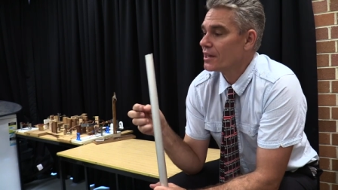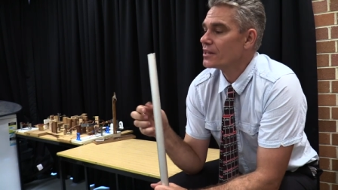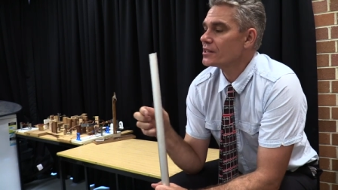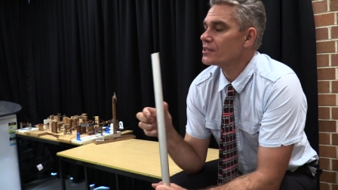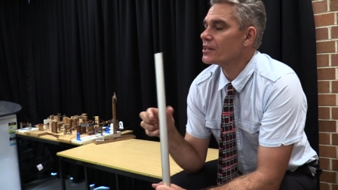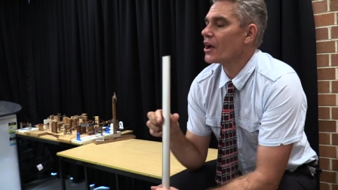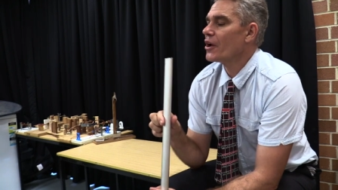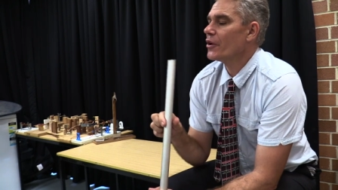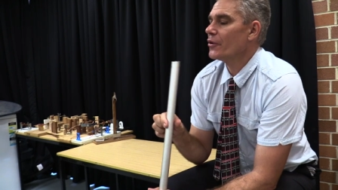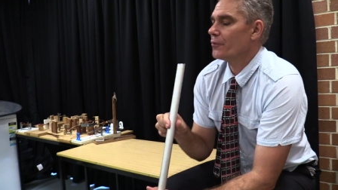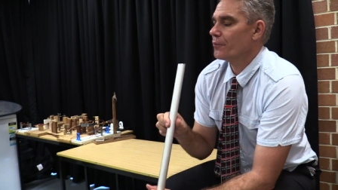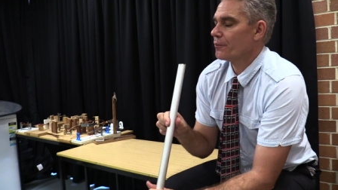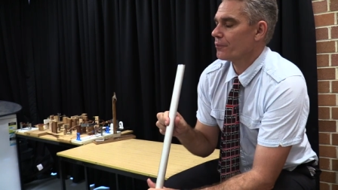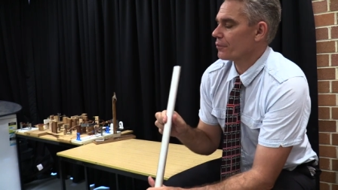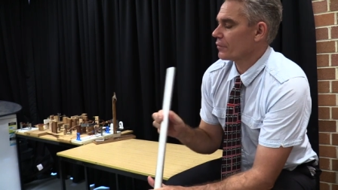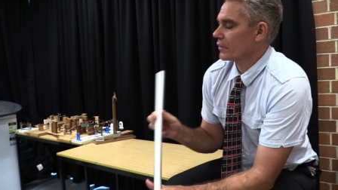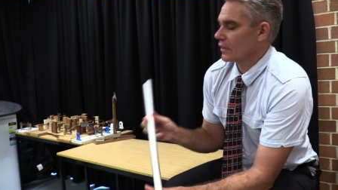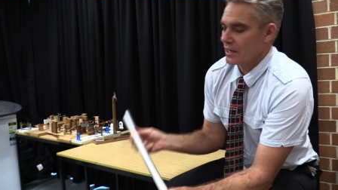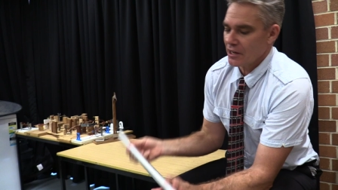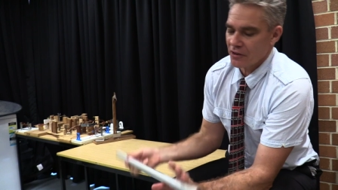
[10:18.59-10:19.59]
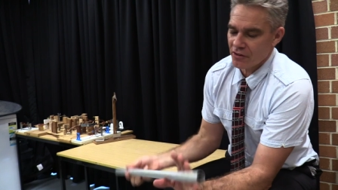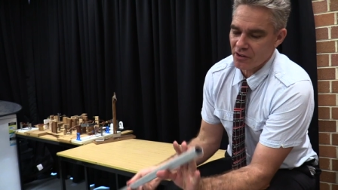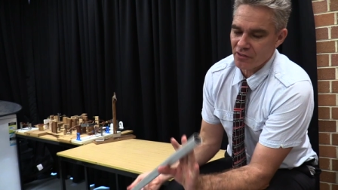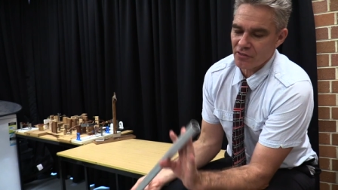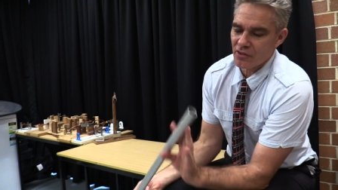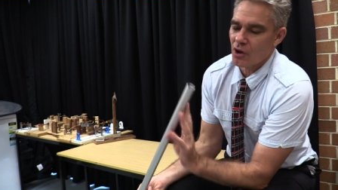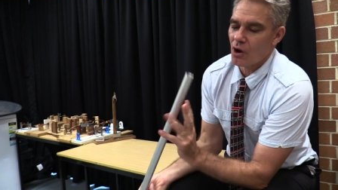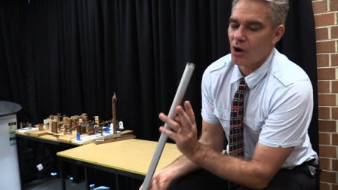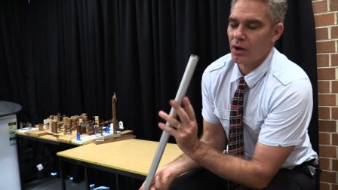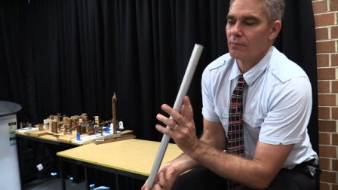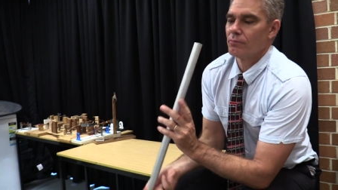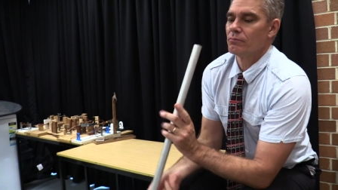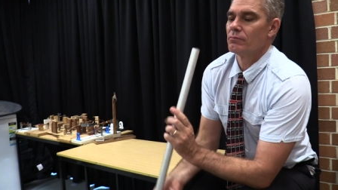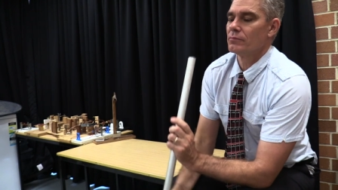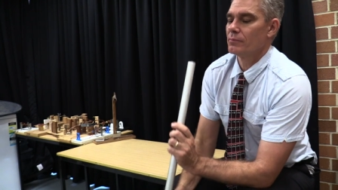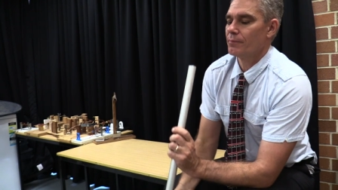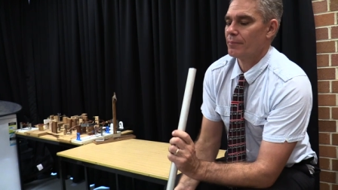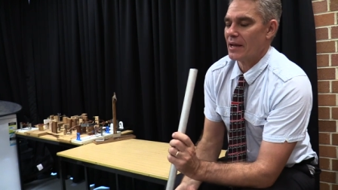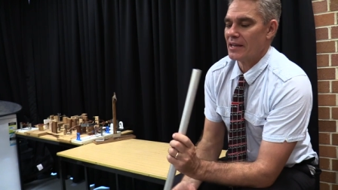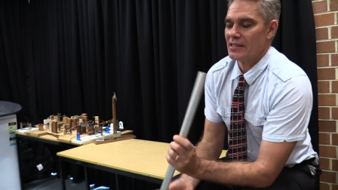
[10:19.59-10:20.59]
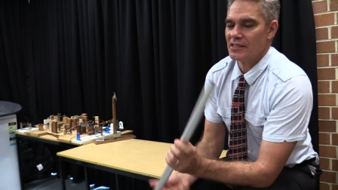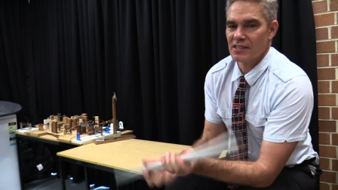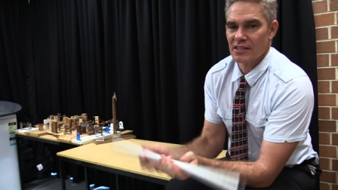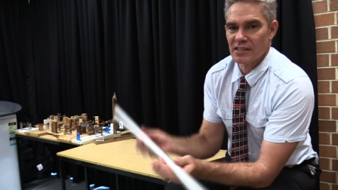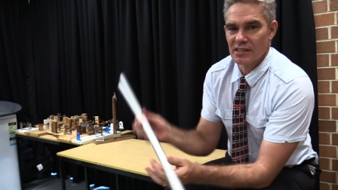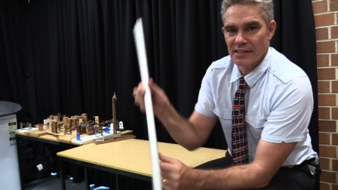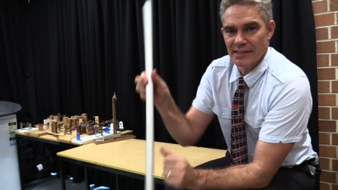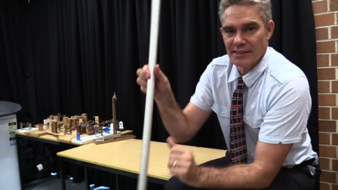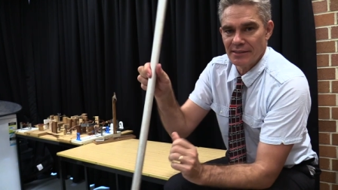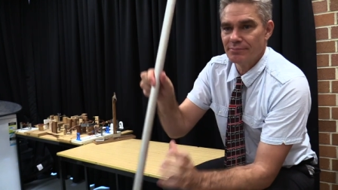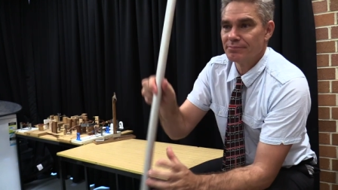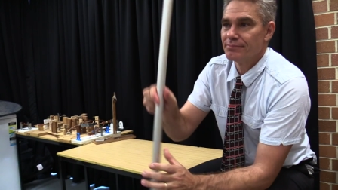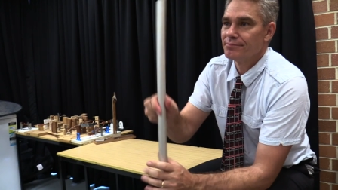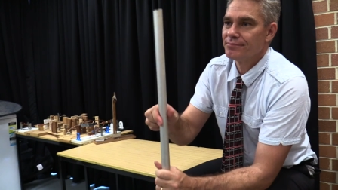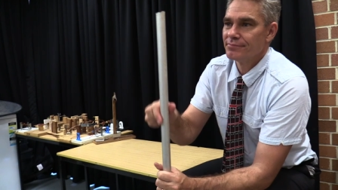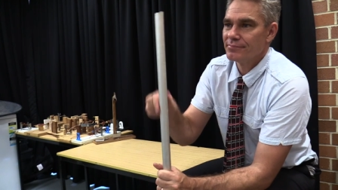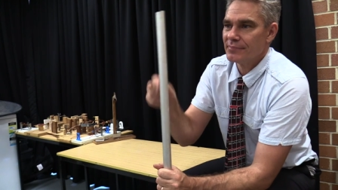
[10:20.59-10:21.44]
So here I've got basically